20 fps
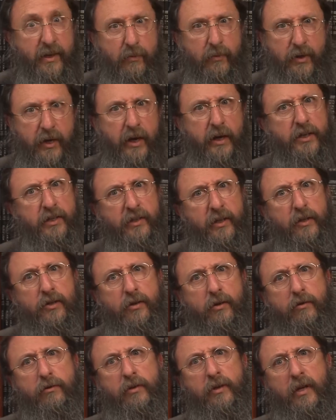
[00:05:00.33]
implication that
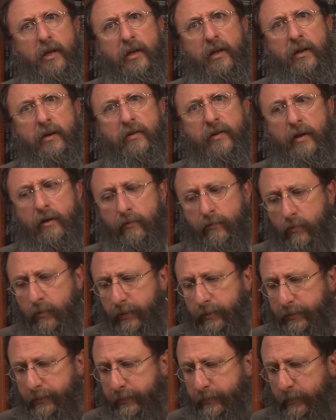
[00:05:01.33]
children can hear that
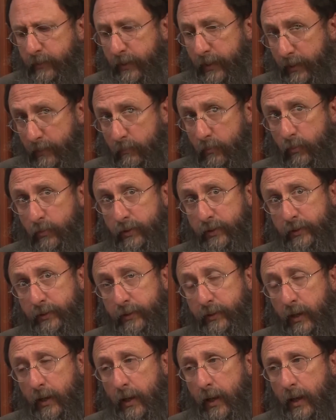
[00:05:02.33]
voice like
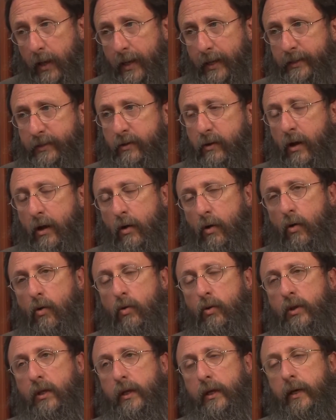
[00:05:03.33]
Moses, it's not
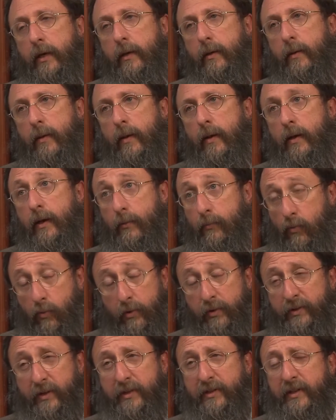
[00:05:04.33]
only,
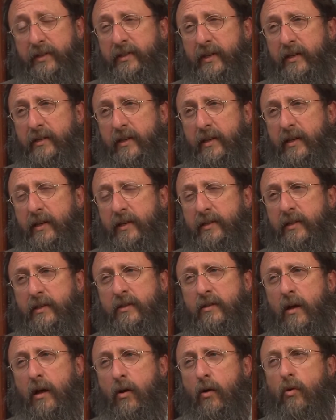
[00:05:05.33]
important as this idea is,
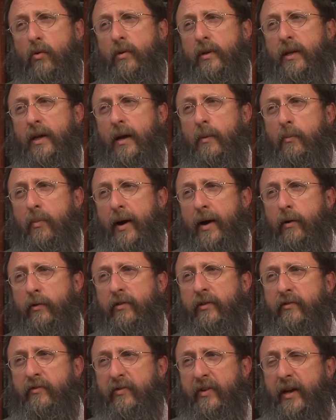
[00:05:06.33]
it's not only
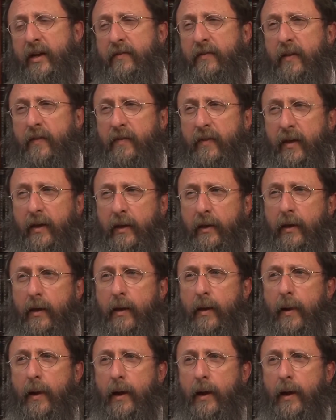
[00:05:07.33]
about the fact that they